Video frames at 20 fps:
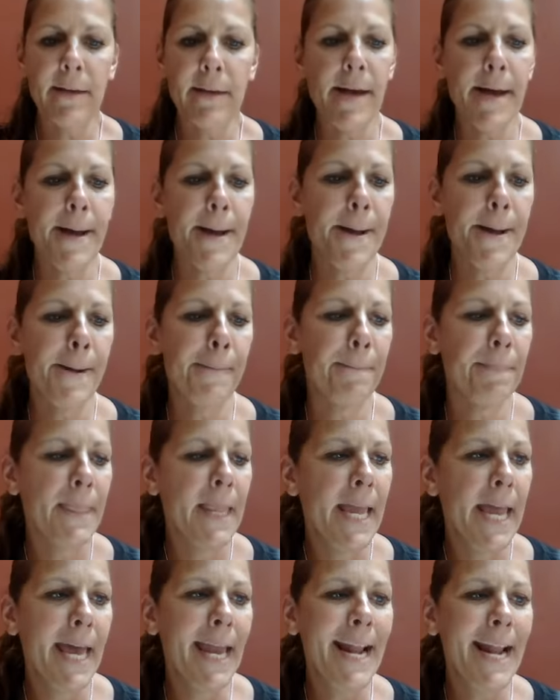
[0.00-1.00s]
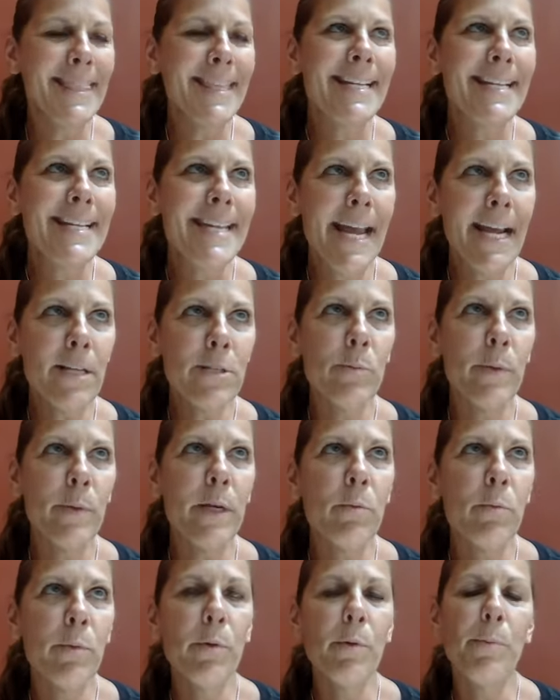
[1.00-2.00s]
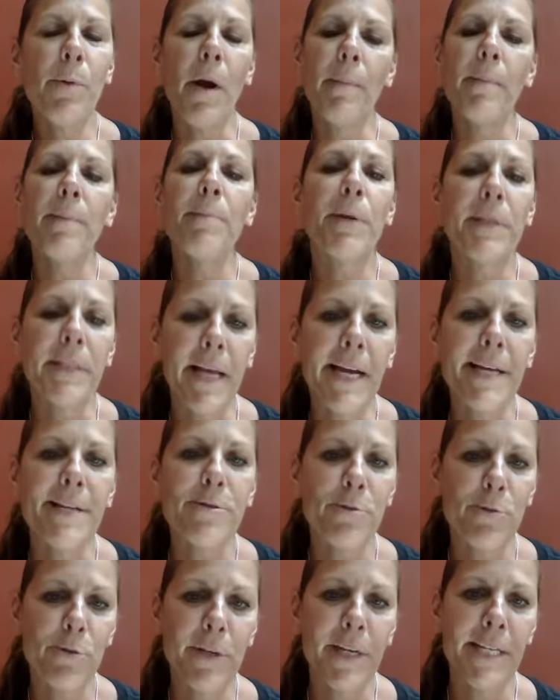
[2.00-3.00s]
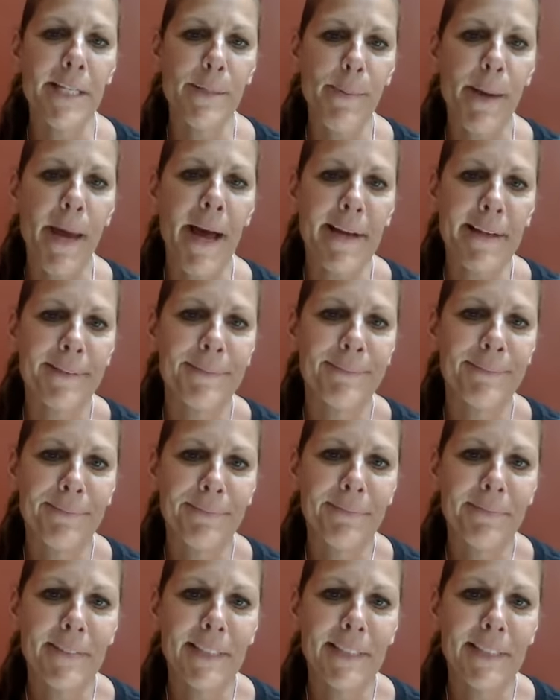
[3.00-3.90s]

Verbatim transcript: Um, and I think next week we will probably bring the high school kids back.